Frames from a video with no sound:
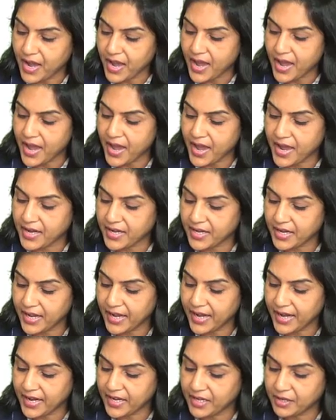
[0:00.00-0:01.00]
and
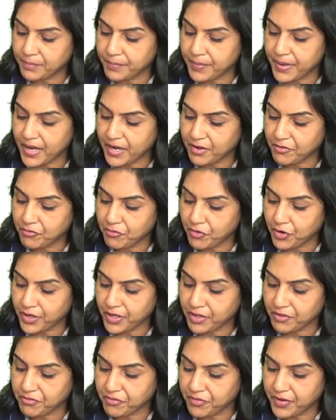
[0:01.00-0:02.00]
8 by
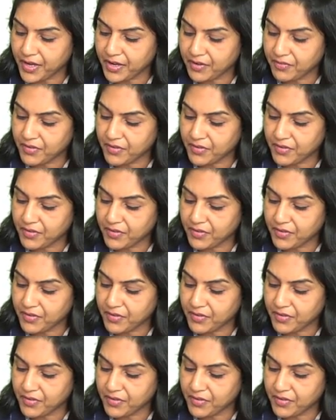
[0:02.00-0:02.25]
45.